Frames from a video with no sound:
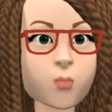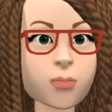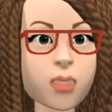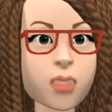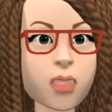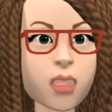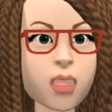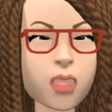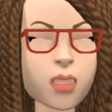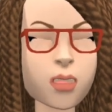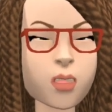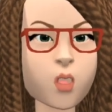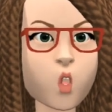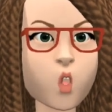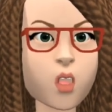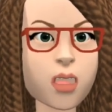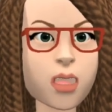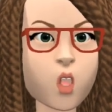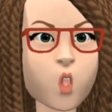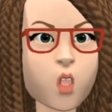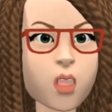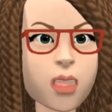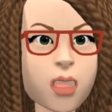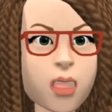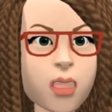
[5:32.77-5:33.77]
minus all
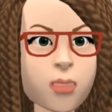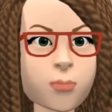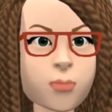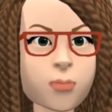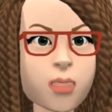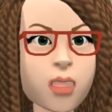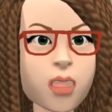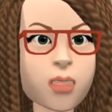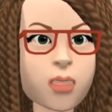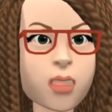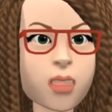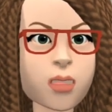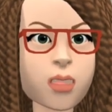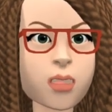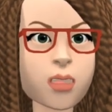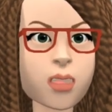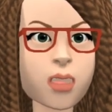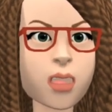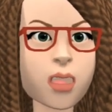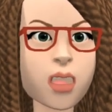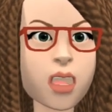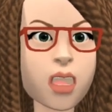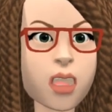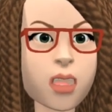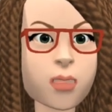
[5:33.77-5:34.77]
your expenses and
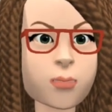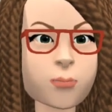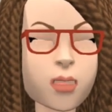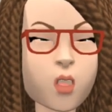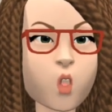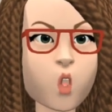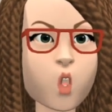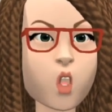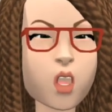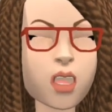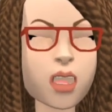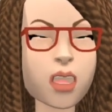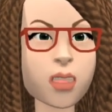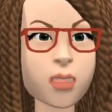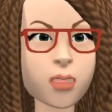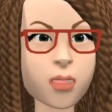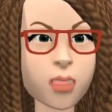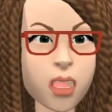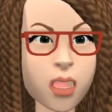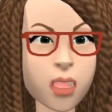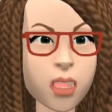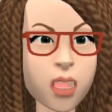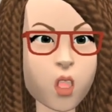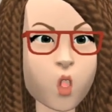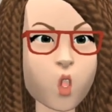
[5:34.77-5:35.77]
distribution
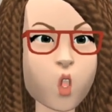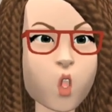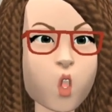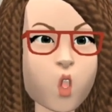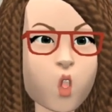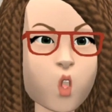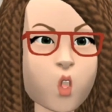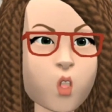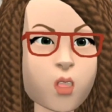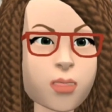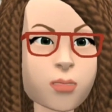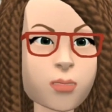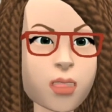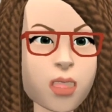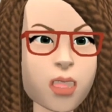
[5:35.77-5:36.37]
since launch.